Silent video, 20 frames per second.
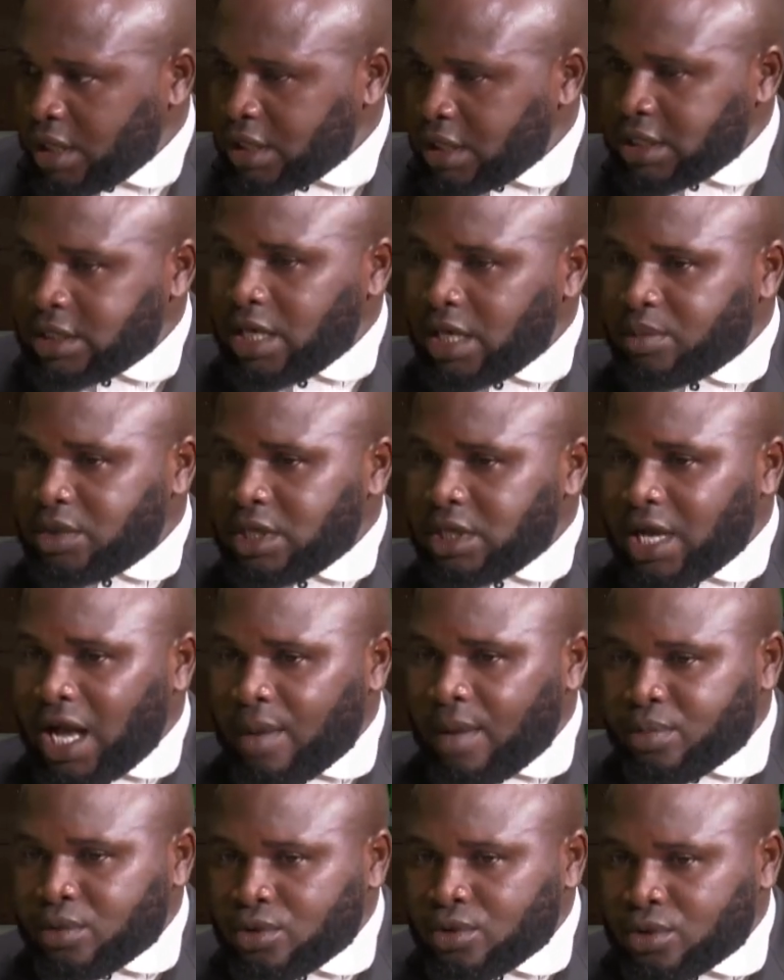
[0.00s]
The same thing
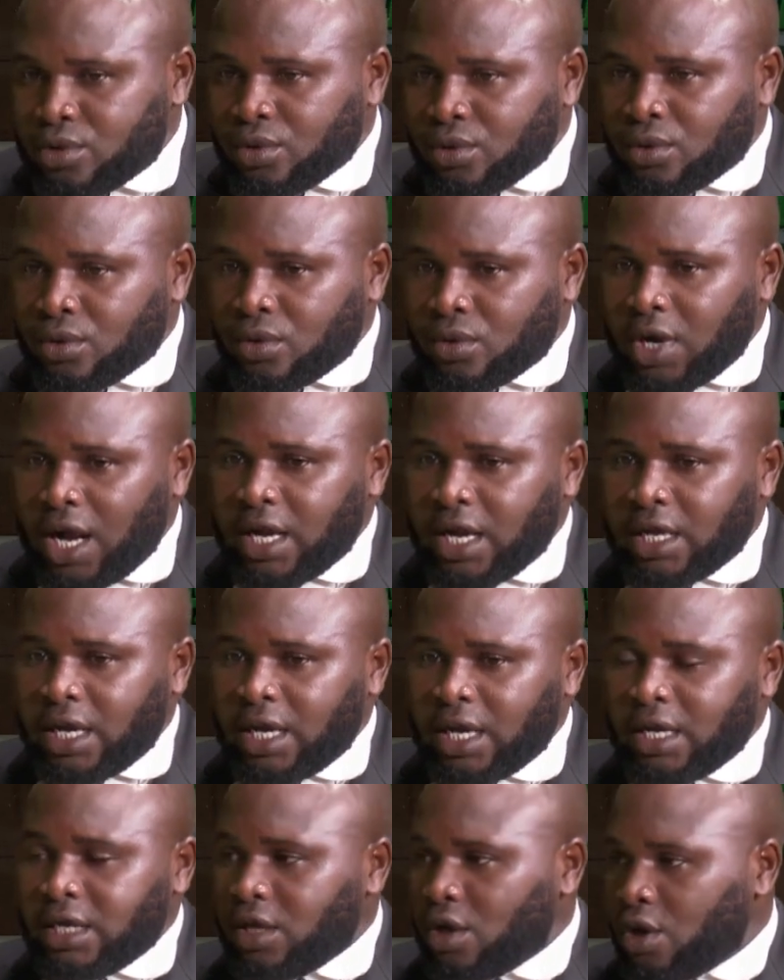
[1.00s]
happens to
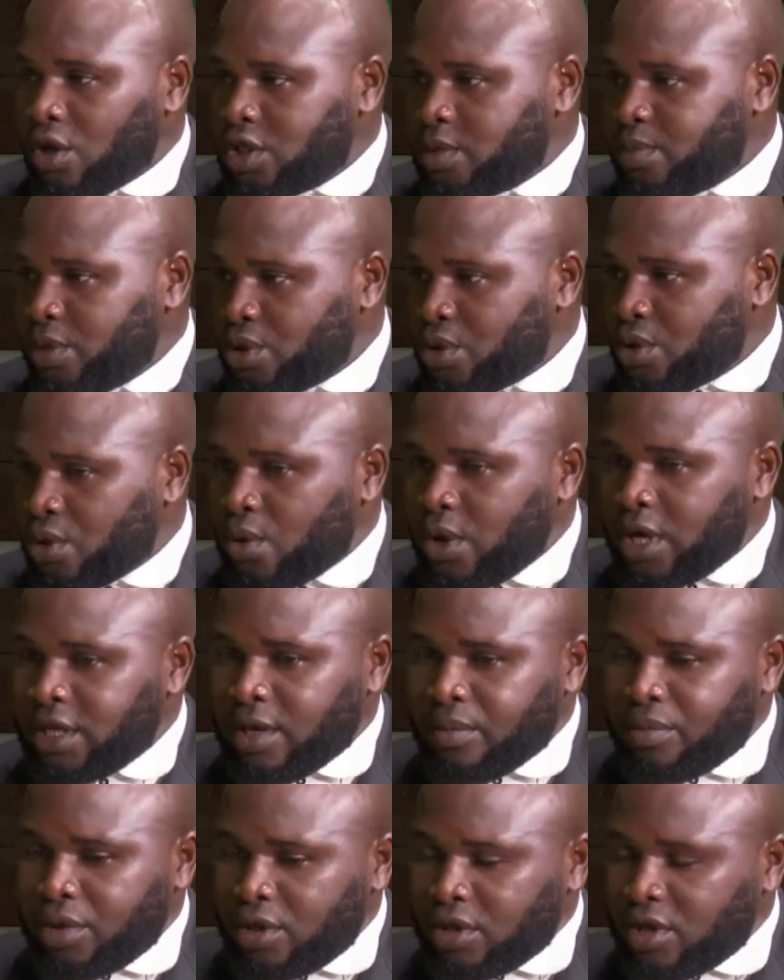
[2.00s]
in the hospital where
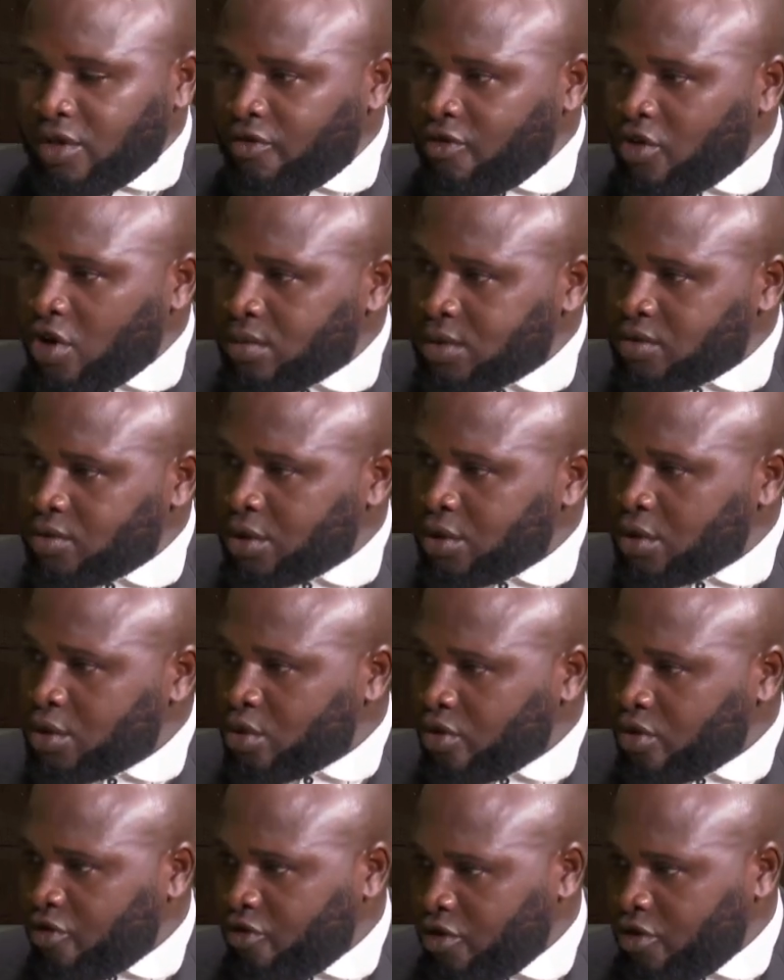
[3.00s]
they bring the forms for you
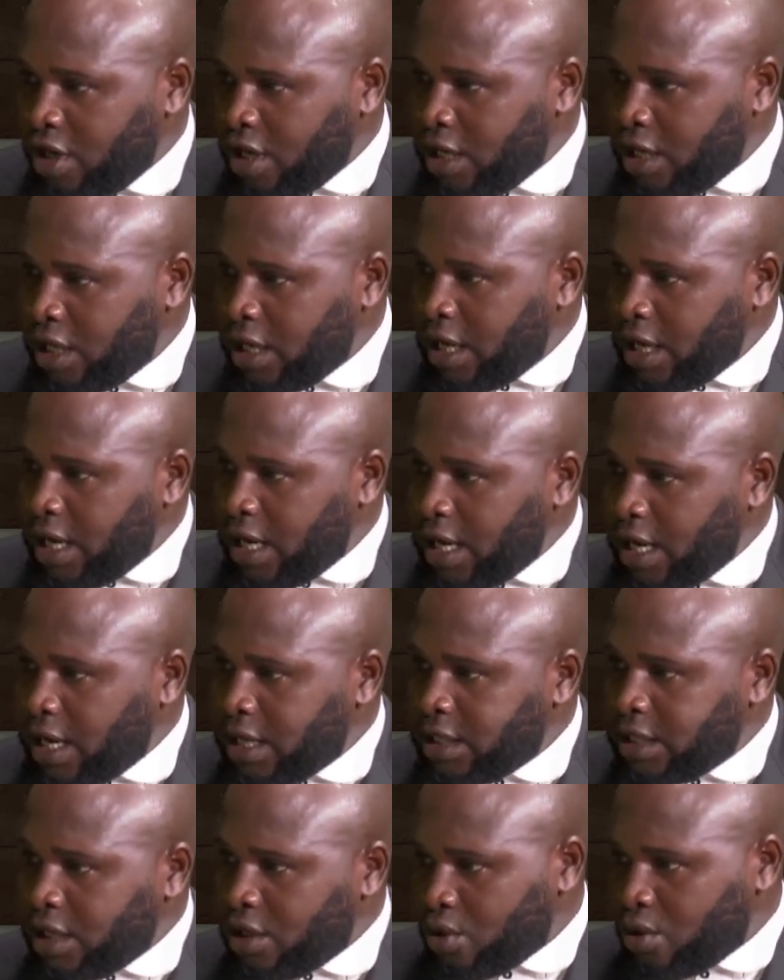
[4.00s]
to fill
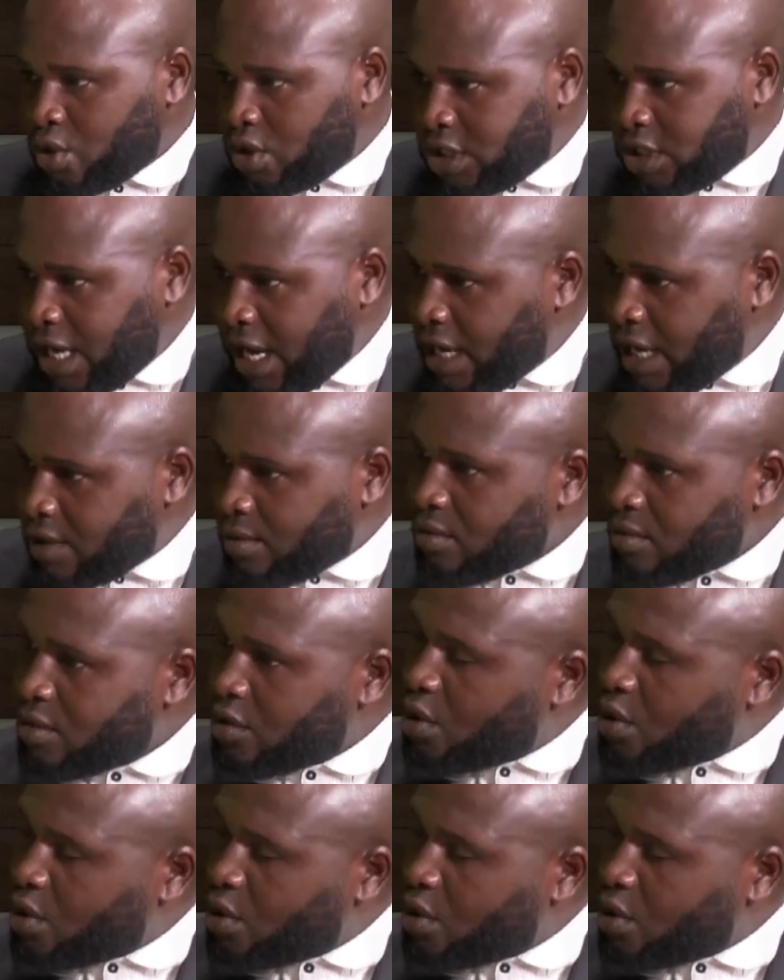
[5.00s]
and then you sign.